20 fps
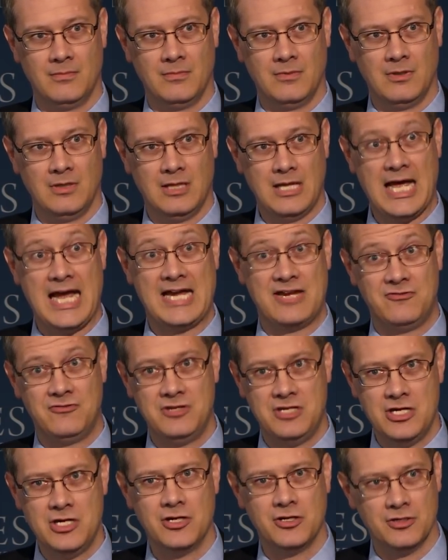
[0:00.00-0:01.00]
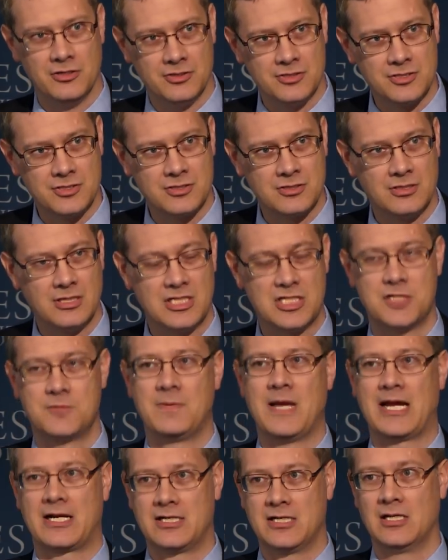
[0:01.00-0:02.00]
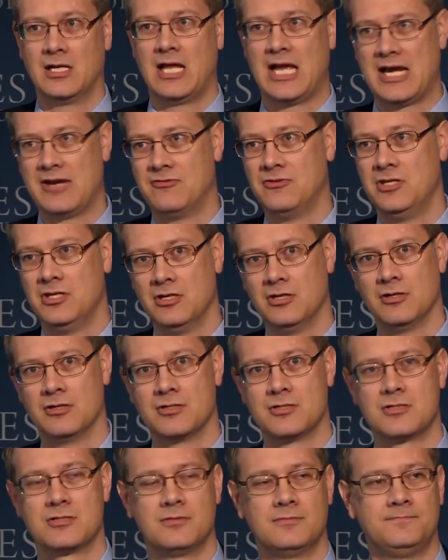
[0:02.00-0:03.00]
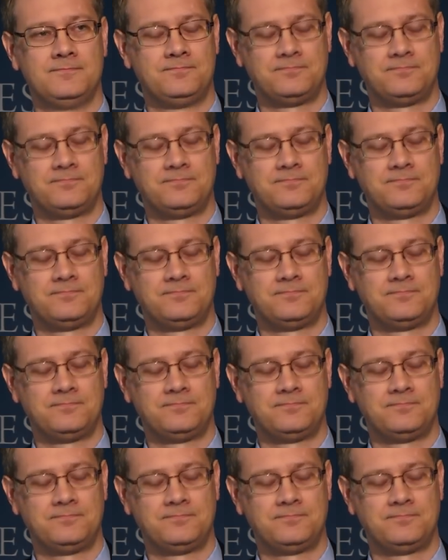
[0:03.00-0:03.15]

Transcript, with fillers: life years, expected life years.